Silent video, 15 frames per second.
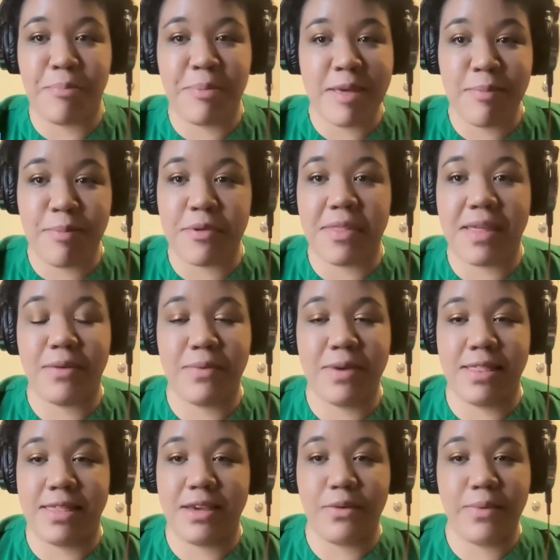people that we
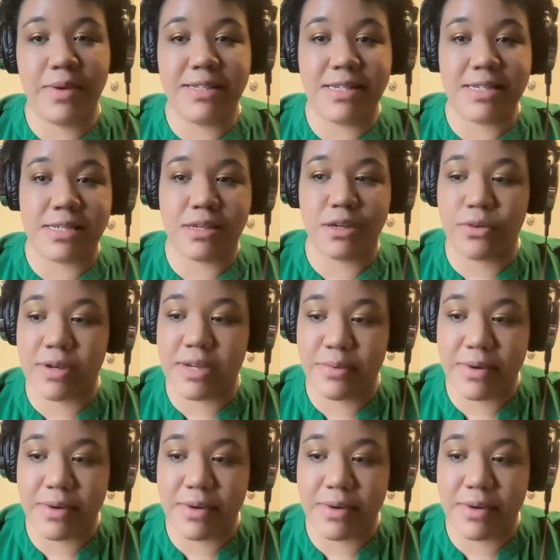think we disagree